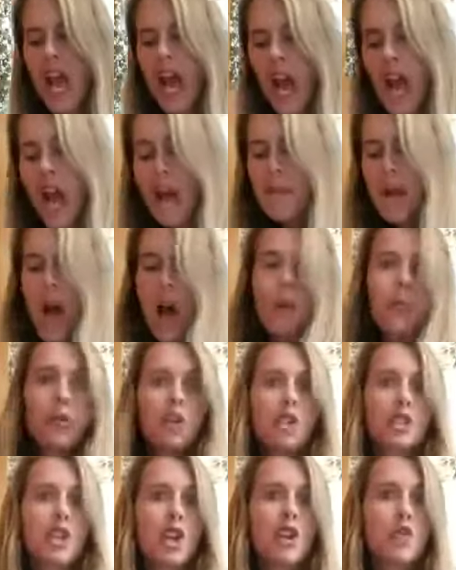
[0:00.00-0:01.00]
I want to
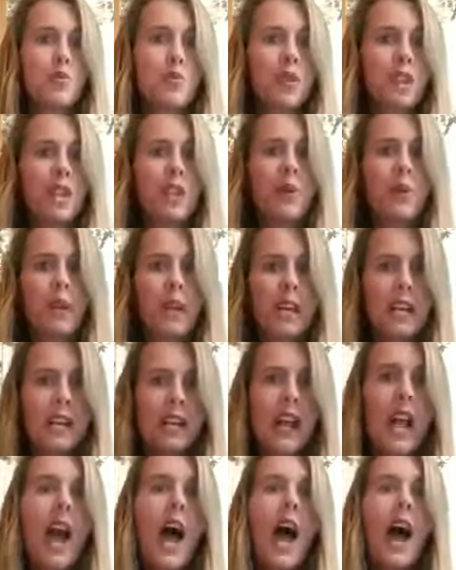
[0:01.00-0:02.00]
show you really quick
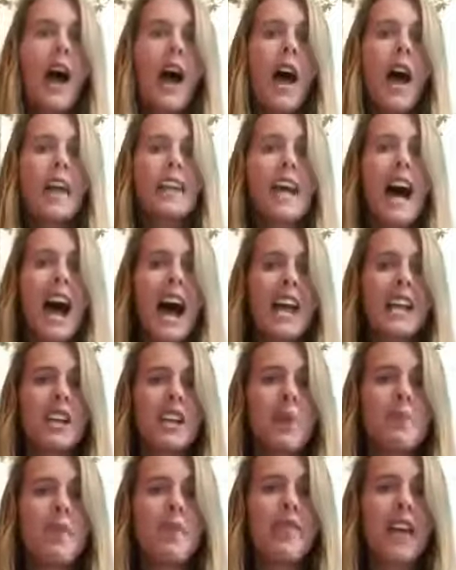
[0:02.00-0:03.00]
an
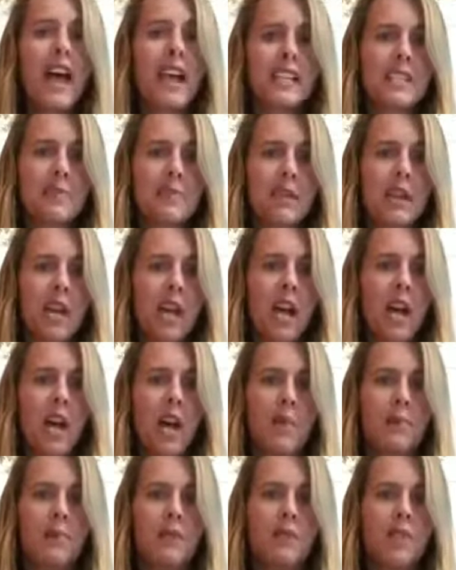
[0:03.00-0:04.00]
item that has
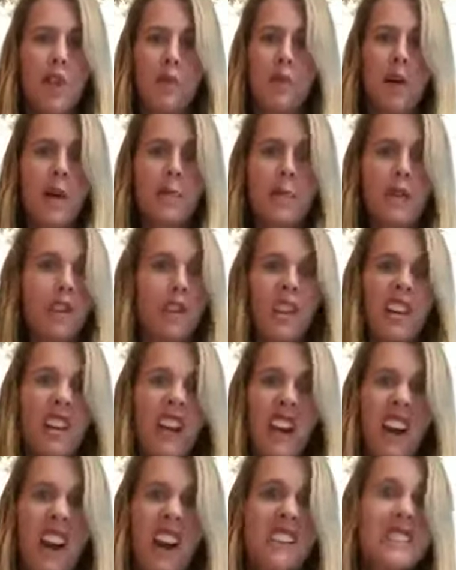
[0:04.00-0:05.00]
become so popular in our
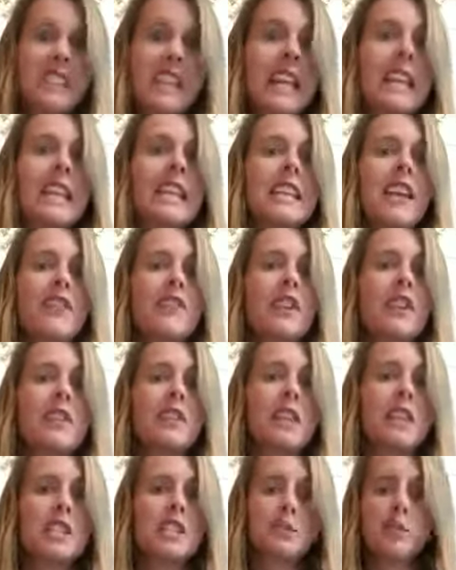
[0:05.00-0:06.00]
house that it never even
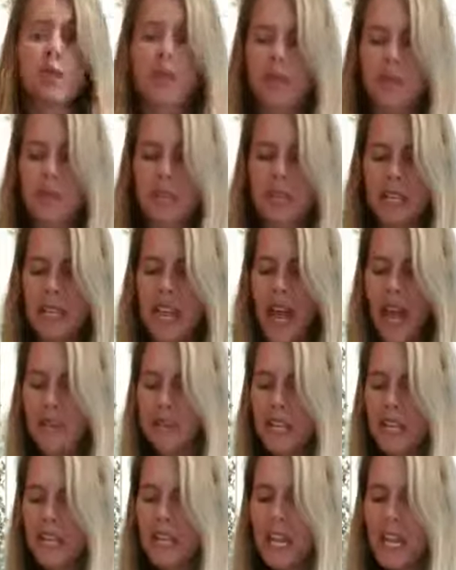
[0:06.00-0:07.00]
gets put up in the cabinet.